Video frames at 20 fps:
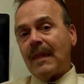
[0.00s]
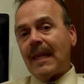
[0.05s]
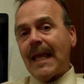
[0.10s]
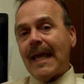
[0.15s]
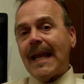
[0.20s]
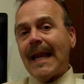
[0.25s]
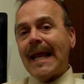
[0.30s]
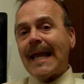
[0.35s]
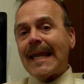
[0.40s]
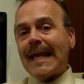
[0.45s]

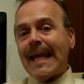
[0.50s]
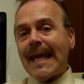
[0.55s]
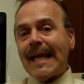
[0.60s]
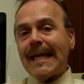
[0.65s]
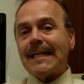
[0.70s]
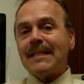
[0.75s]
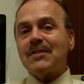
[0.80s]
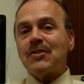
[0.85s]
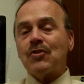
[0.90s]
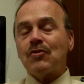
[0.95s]
and I
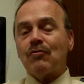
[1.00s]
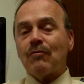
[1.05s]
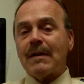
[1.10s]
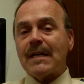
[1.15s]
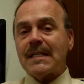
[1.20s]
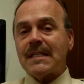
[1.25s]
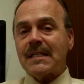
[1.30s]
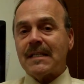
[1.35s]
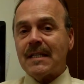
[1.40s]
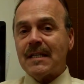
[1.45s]
can't
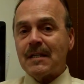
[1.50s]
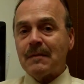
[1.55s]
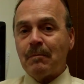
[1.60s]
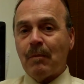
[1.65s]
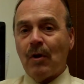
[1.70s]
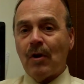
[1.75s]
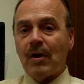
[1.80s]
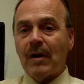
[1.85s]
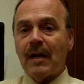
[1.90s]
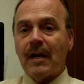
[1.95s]
stress this
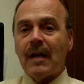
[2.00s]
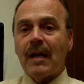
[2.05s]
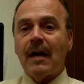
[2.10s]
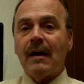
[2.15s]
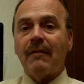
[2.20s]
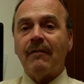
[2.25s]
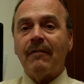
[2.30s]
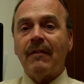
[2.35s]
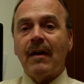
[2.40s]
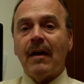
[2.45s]
part
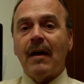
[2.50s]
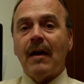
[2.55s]
enough,